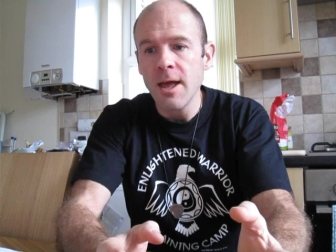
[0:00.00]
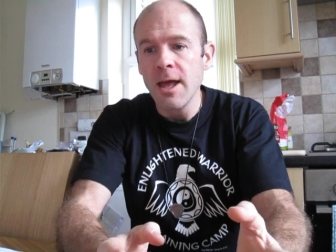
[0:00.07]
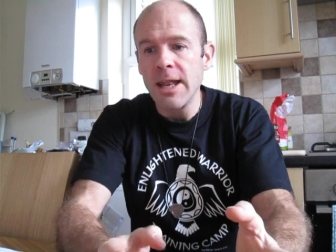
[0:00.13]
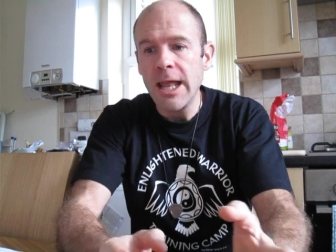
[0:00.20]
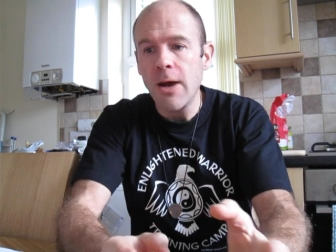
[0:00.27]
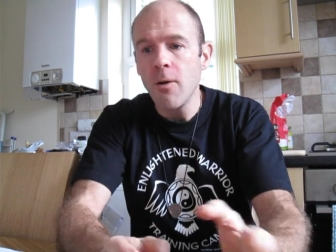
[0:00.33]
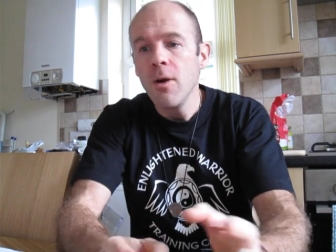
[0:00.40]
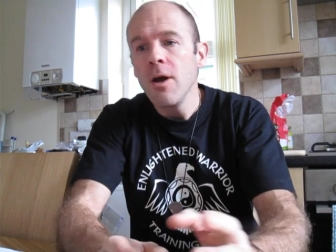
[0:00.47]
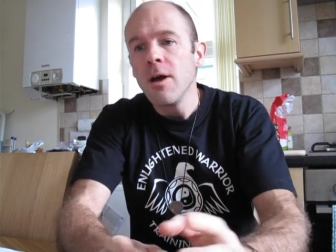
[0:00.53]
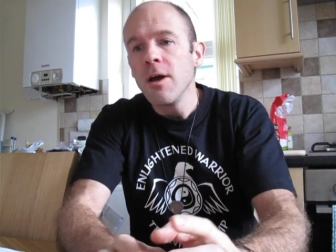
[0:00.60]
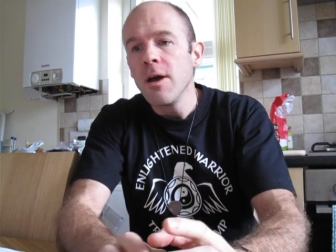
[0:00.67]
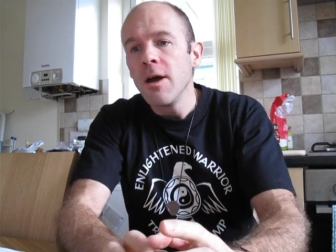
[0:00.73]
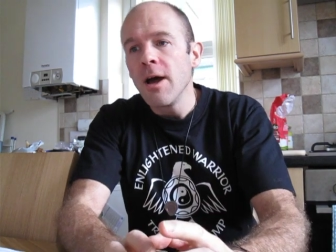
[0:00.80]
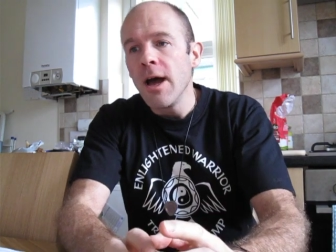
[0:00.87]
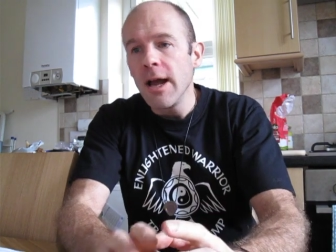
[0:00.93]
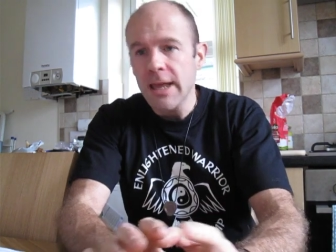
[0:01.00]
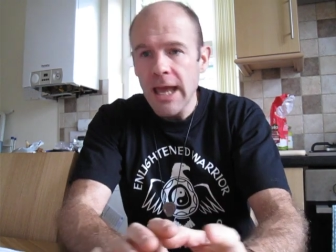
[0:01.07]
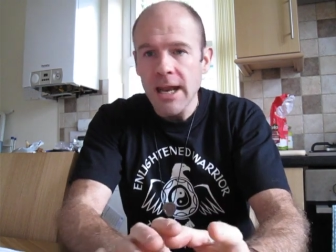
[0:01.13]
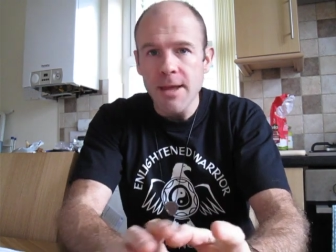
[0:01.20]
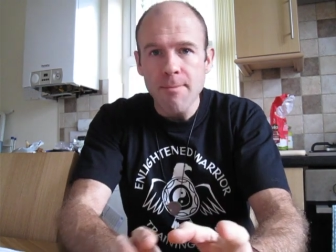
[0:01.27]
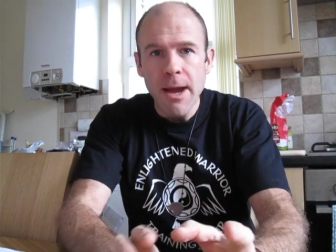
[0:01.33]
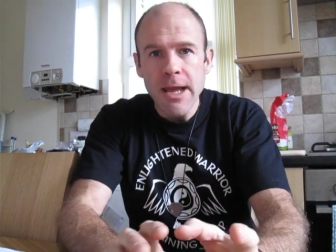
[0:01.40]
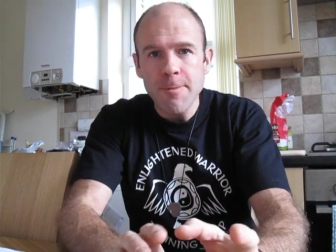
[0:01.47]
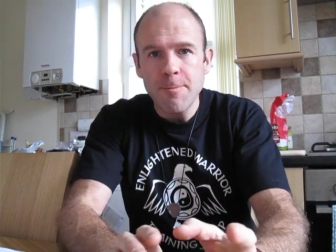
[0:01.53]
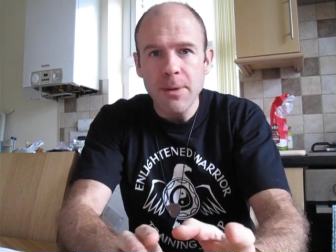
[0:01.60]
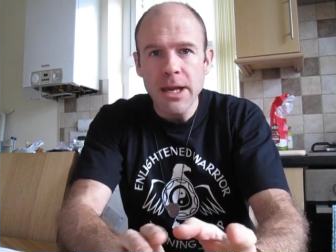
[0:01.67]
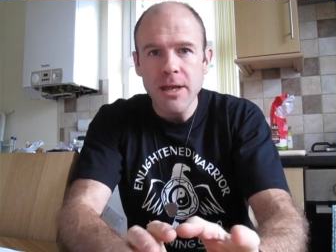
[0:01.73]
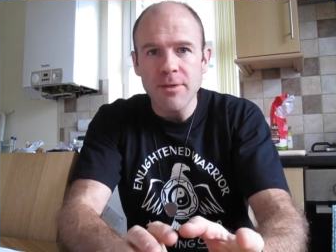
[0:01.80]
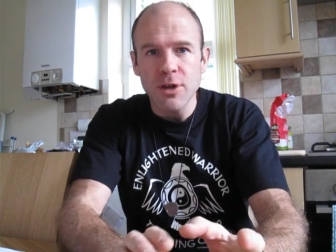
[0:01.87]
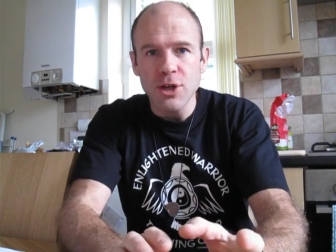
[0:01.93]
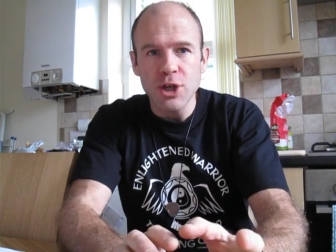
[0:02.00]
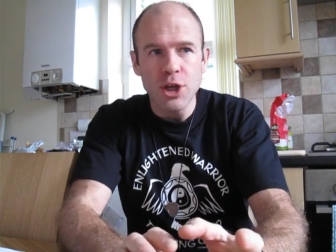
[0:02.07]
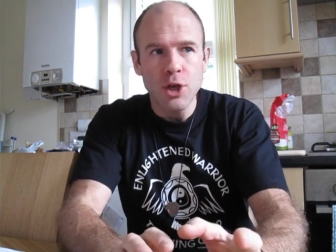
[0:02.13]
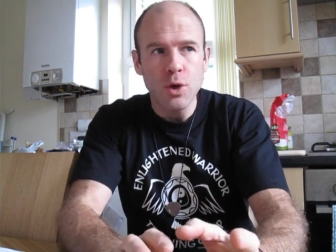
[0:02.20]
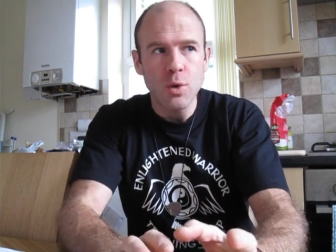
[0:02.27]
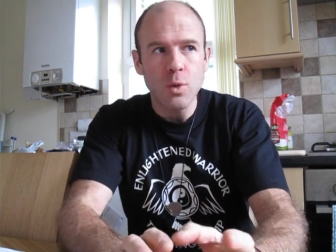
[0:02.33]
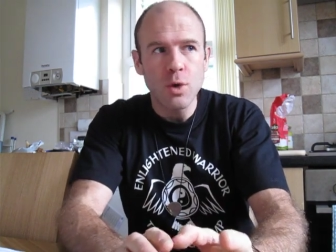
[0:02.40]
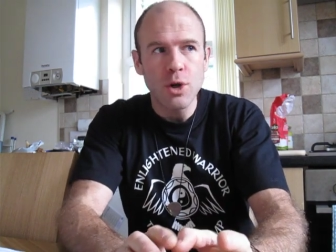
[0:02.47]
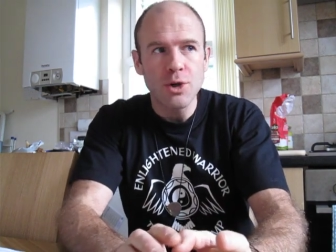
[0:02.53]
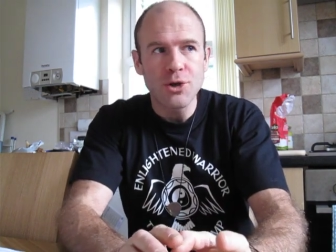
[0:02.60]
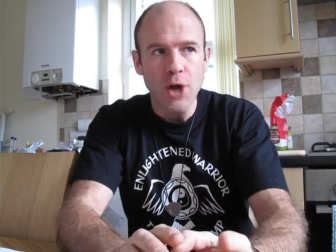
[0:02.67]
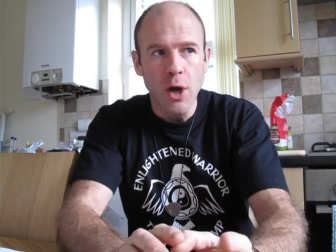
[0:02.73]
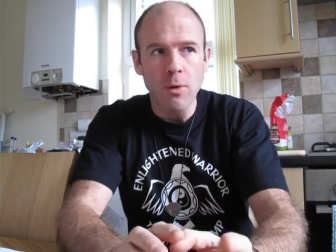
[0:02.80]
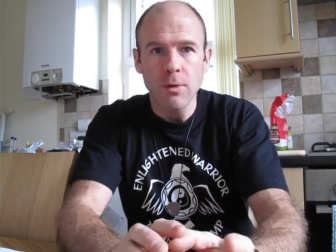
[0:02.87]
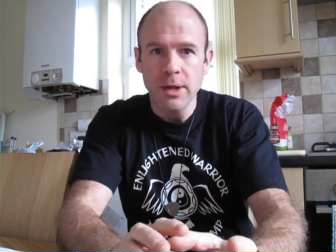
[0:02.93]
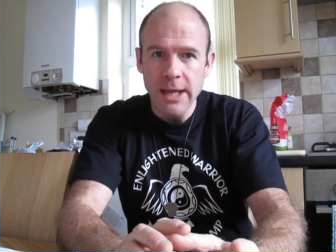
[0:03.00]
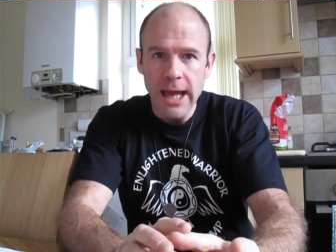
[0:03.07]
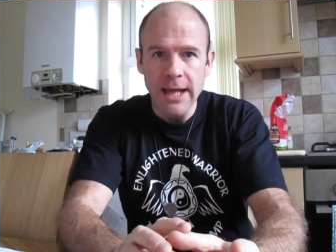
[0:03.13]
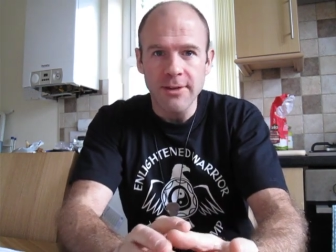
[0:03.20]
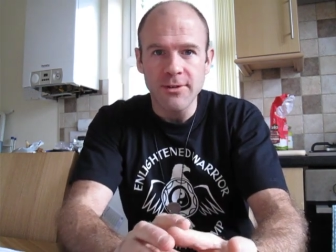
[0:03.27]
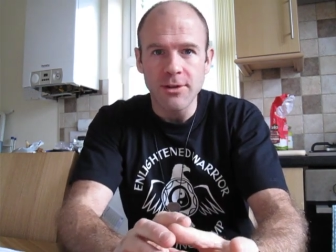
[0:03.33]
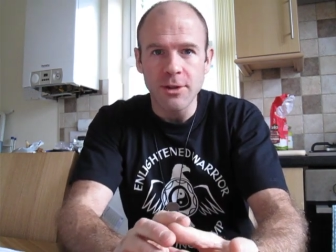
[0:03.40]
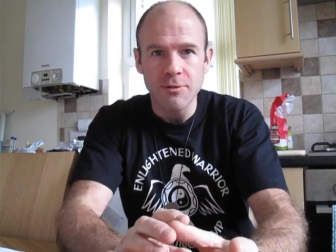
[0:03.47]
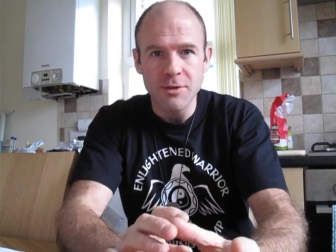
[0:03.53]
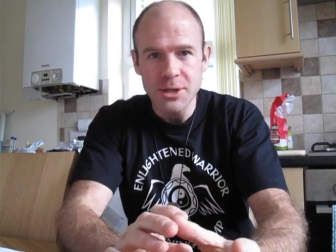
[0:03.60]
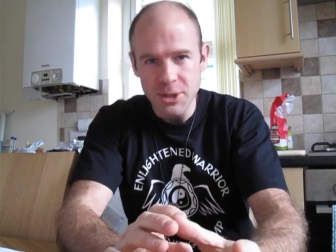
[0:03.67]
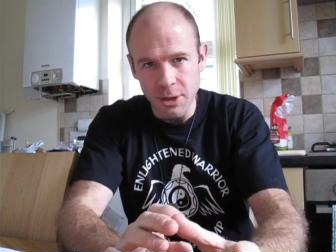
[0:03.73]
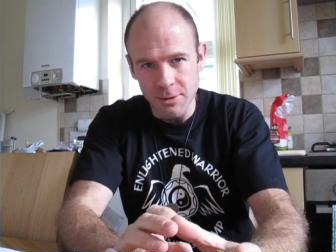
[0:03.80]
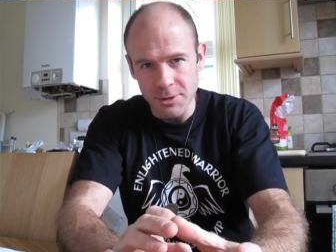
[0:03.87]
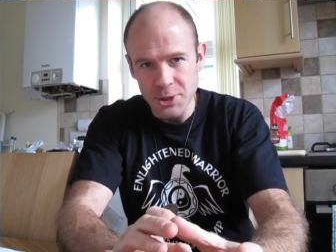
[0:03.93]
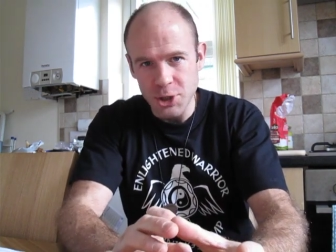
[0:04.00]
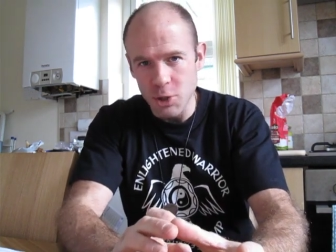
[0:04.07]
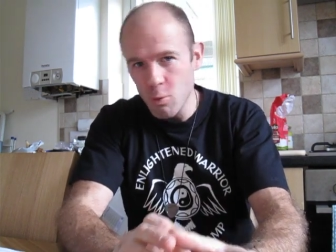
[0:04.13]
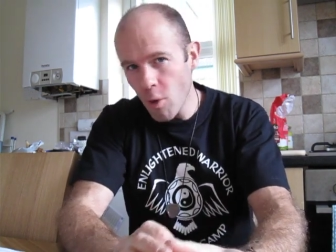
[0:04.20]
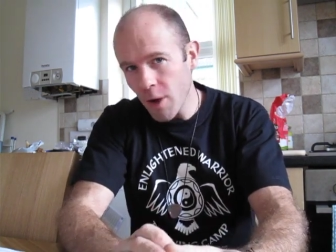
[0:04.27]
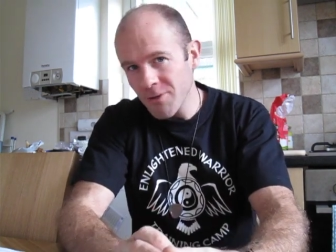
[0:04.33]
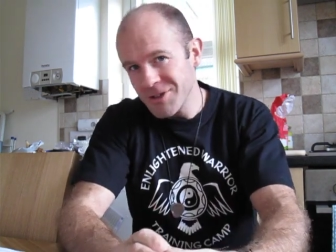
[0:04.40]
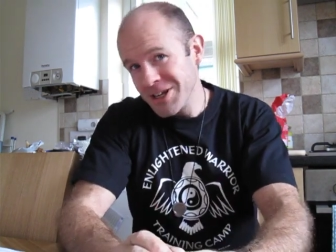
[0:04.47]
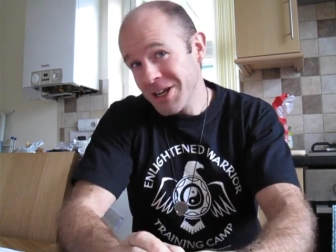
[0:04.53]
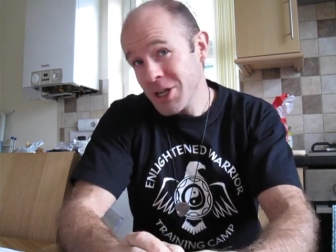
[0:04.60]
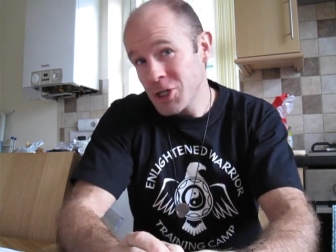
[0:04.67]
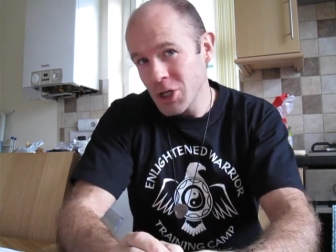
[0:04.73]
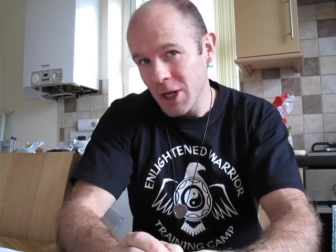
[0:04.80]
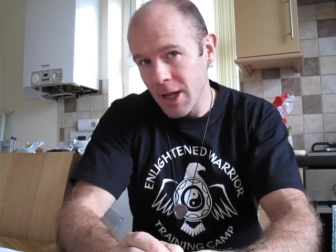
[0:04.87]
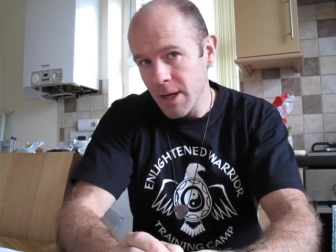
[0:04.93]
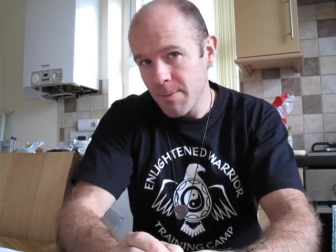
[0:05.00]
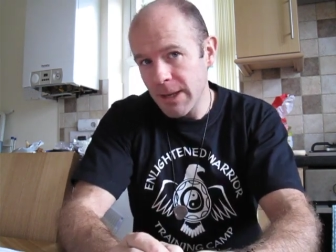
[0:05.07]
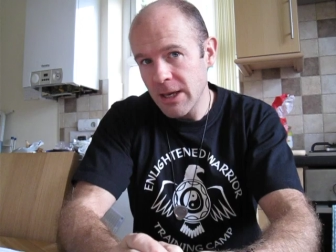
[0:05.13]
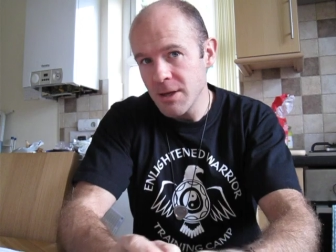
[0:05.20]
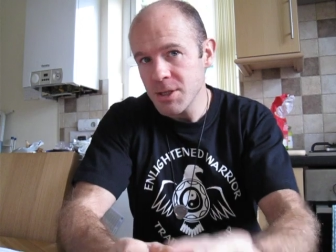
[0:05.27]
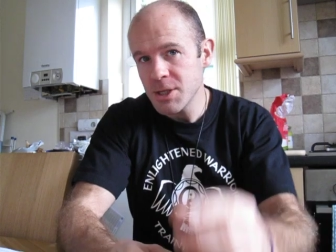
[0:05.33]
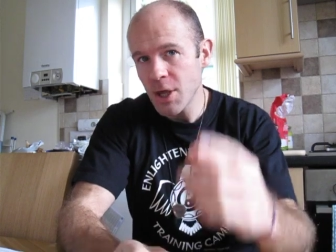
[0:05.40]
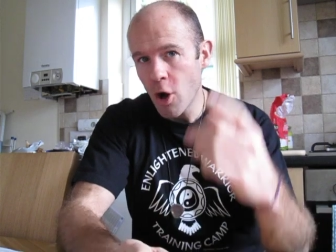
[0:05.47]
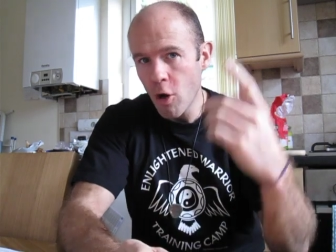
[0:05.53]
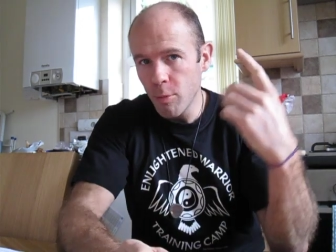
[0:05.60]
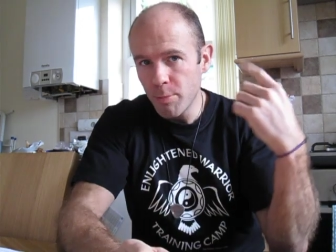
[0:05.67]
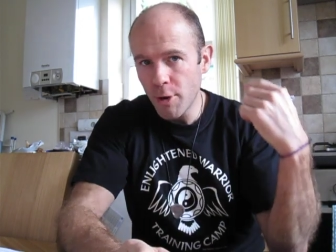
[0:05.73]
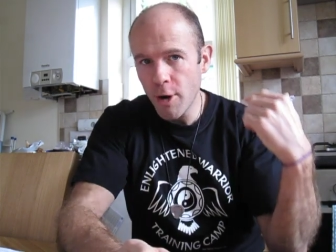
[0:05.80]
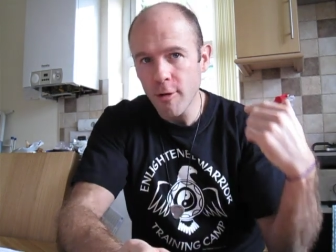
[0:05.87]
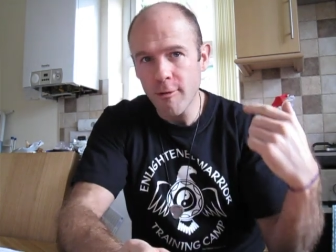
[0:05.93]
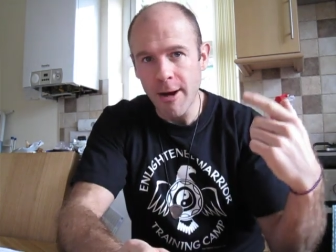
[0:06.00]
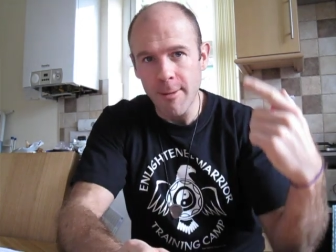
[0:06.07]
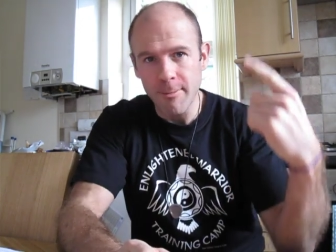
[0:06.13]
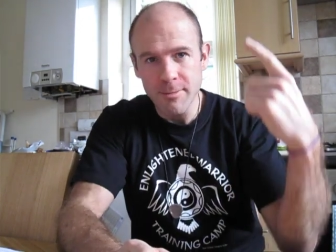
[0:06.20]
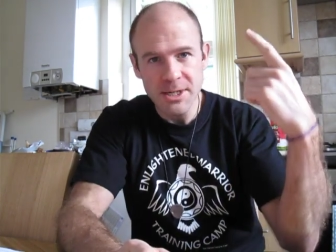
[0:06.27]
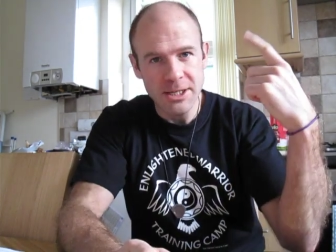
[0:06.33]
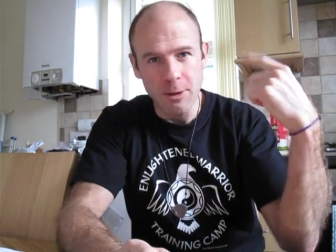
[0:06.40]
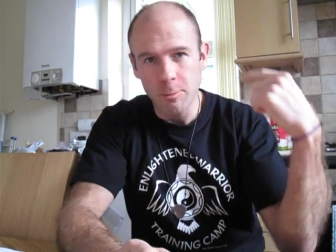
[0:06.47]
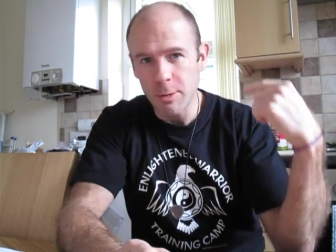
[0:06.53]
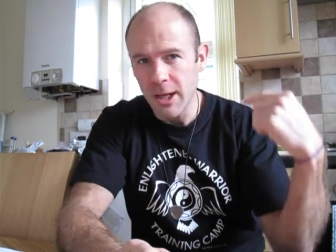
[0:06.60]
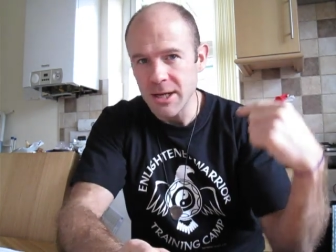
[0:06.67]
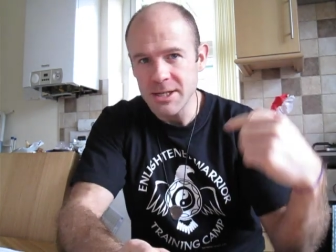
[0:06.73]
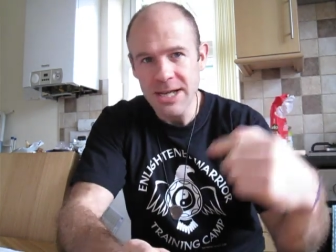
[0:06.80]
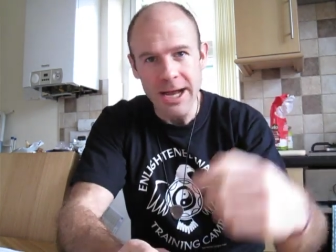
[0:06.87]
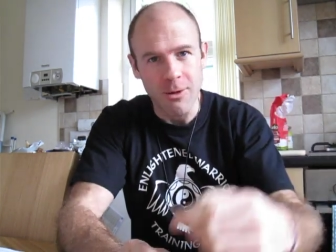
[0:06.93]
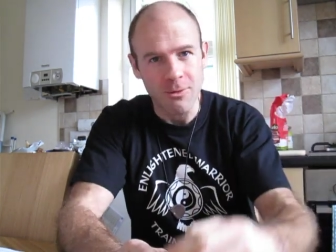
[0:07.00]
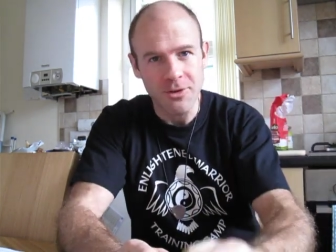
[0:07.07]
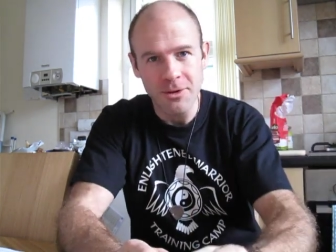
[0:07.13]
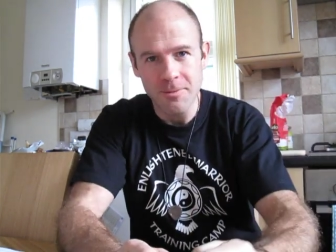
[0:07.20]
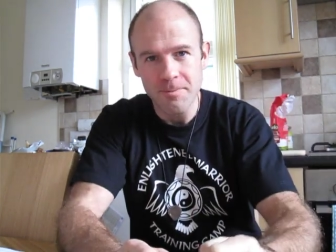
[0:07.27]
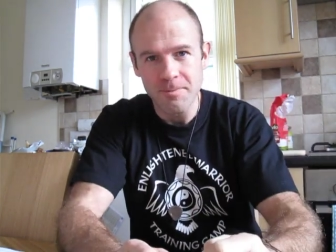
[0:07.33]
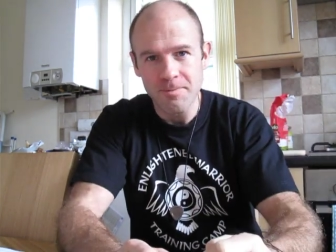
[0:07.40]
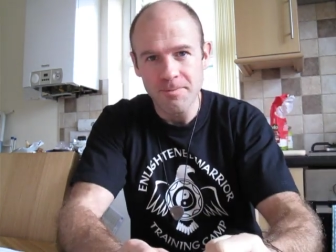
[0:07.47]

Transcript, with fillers: Now, again, it may be that you don't get the results you want initially because the whole program still plays out.